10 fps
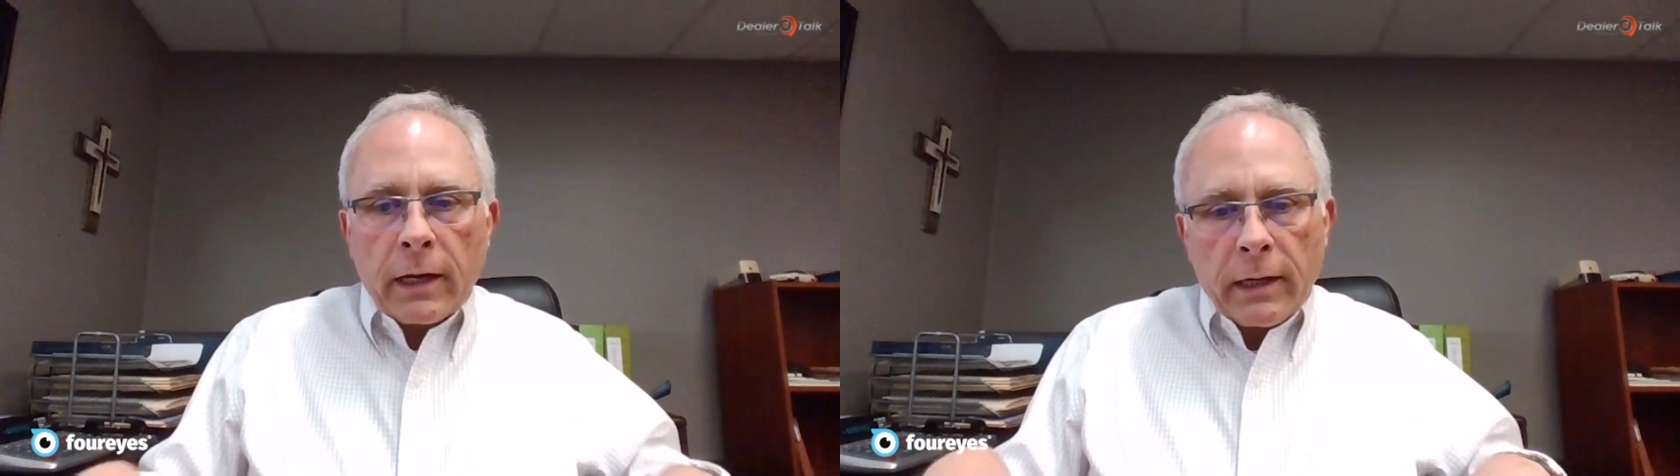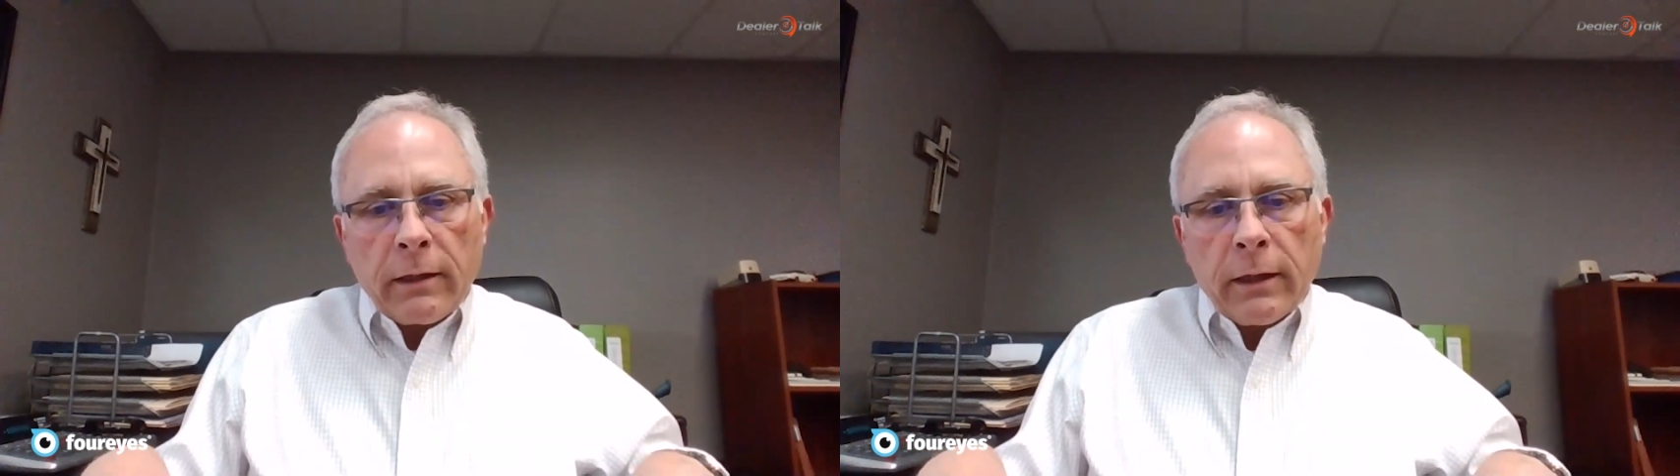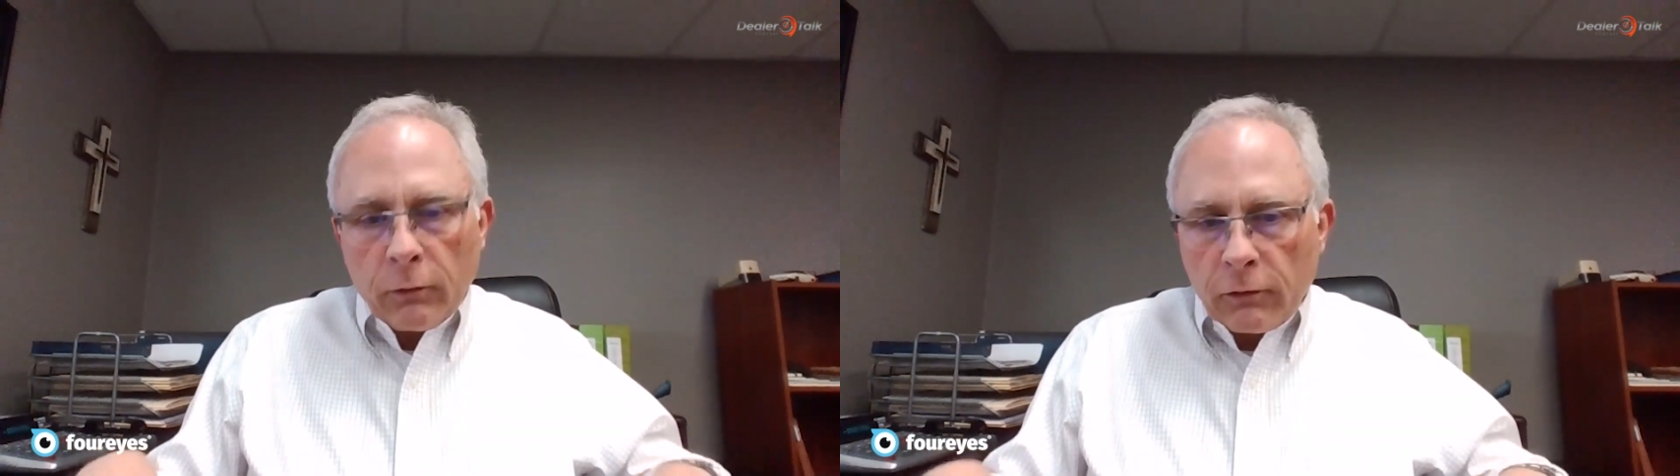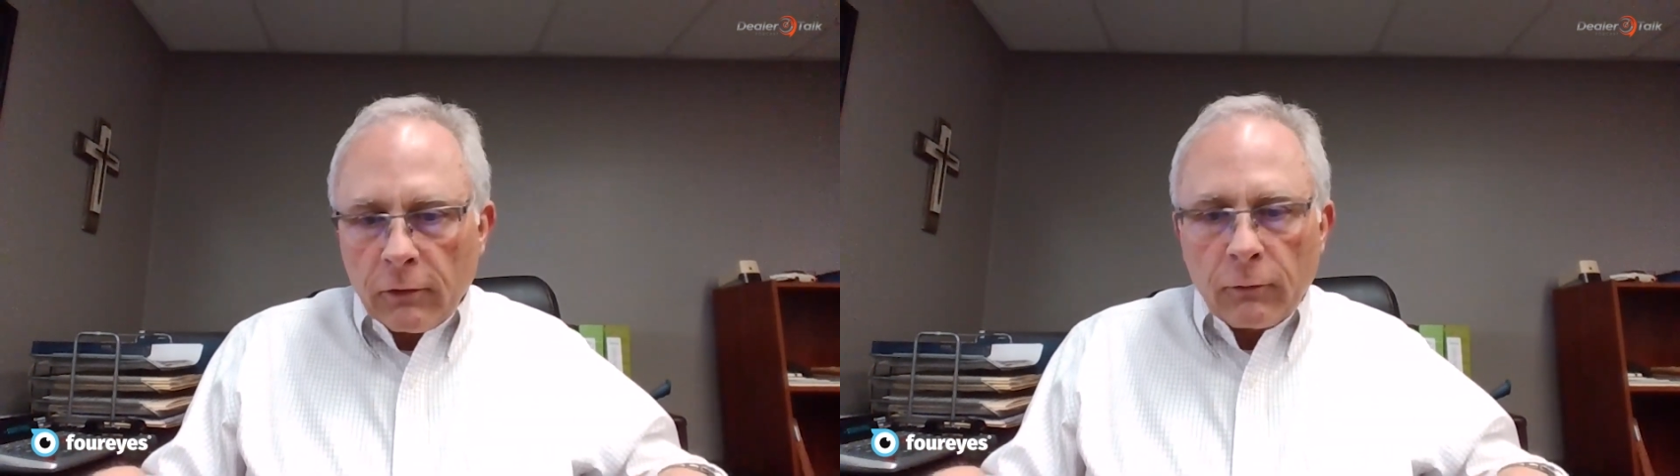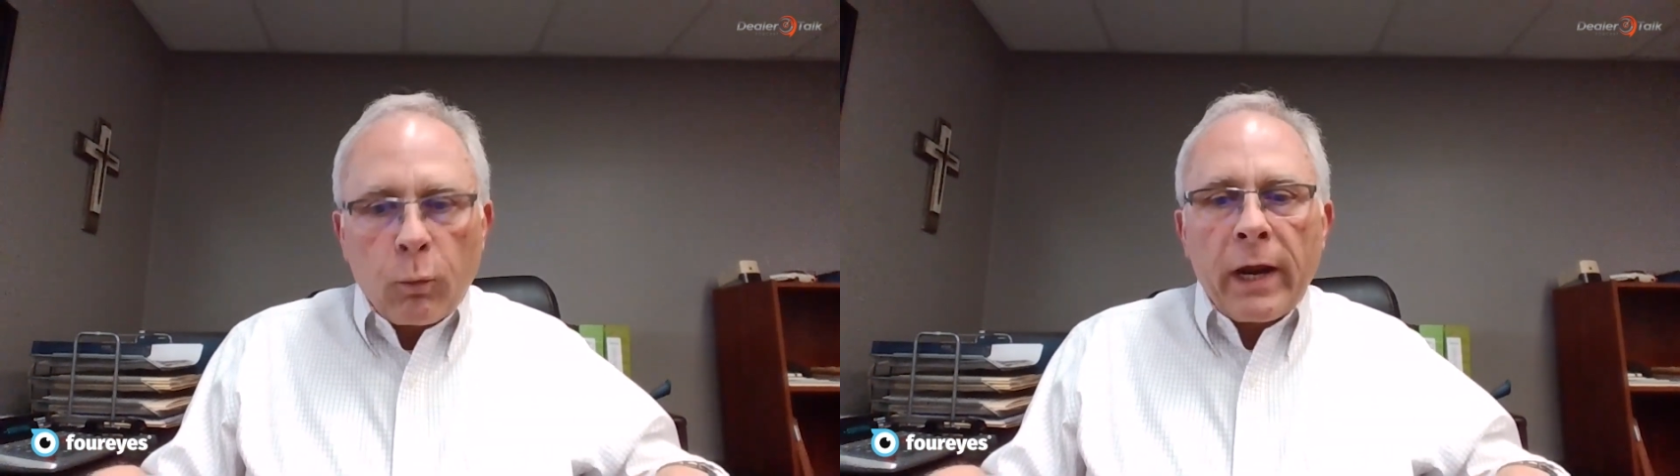and it was
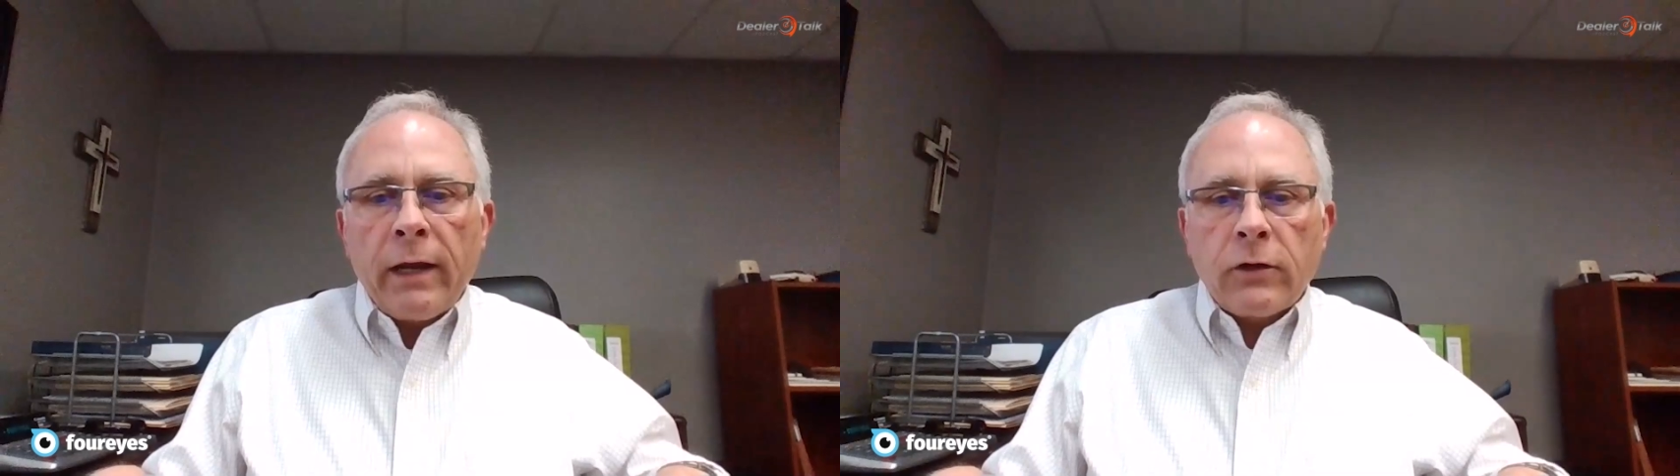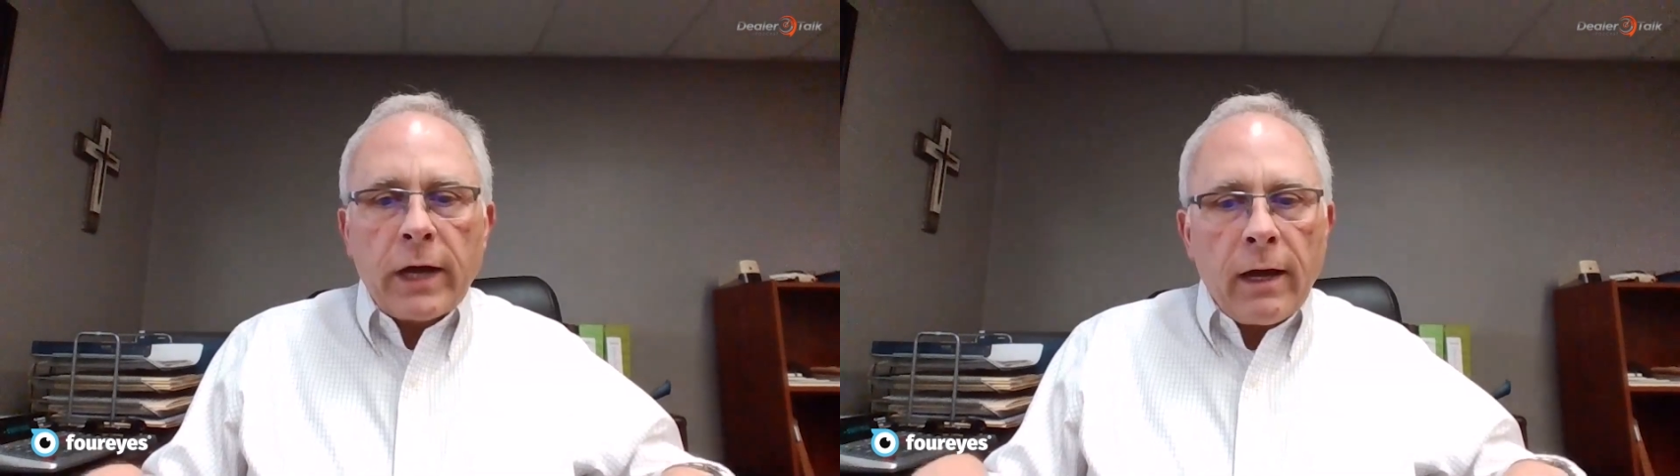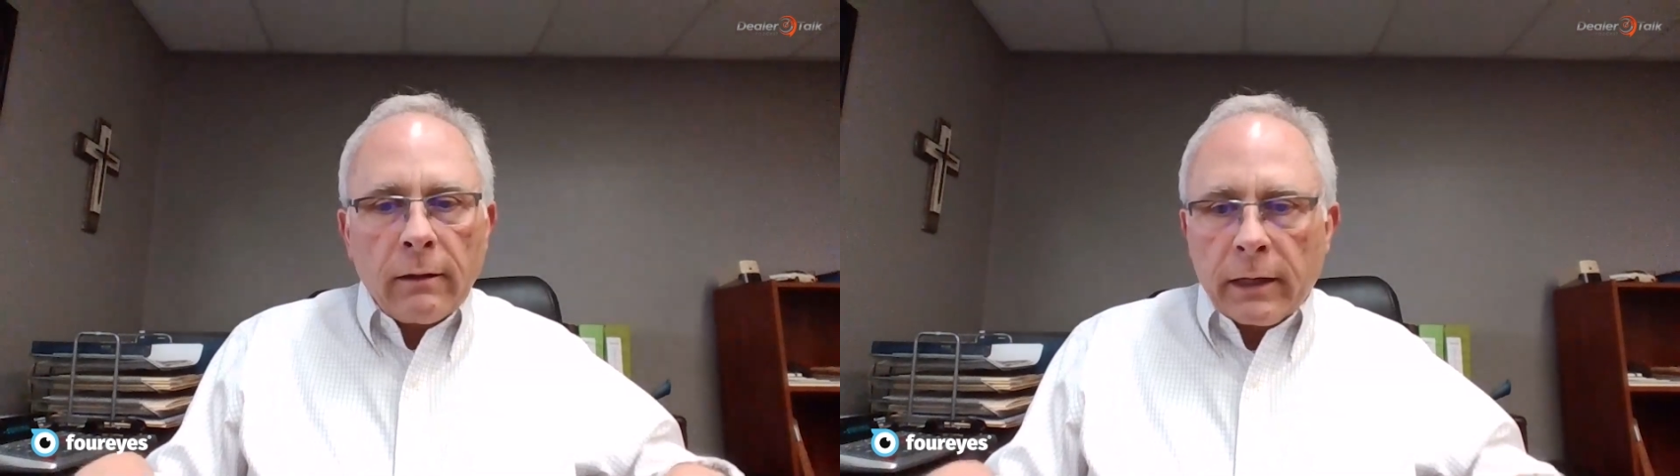his brainchild,